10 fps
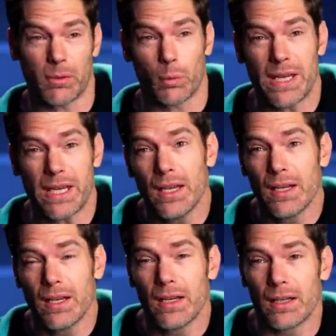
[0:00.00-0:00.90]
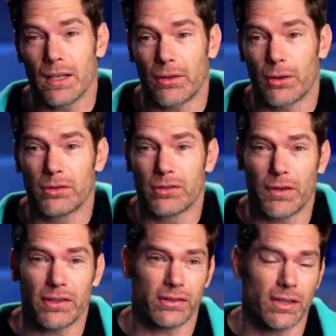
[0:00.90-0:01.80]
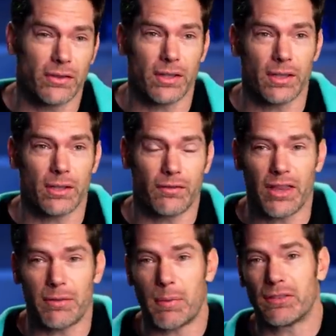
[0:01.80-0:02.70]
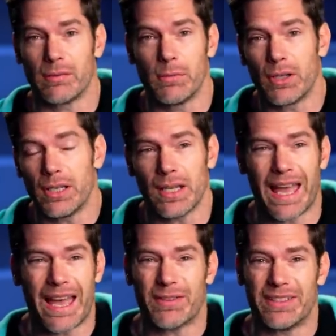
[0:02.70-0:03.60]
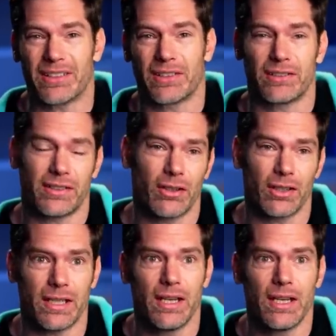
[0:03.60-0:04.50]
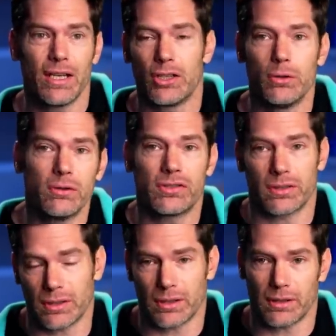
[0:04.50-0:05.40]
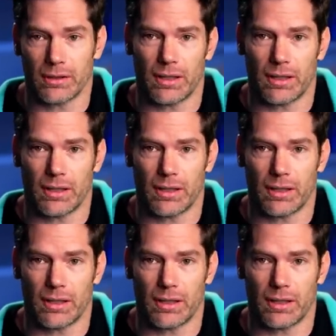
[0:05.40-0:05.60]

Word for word: I mean, we uh, those of us in the faith based community haven't necessarily used uh,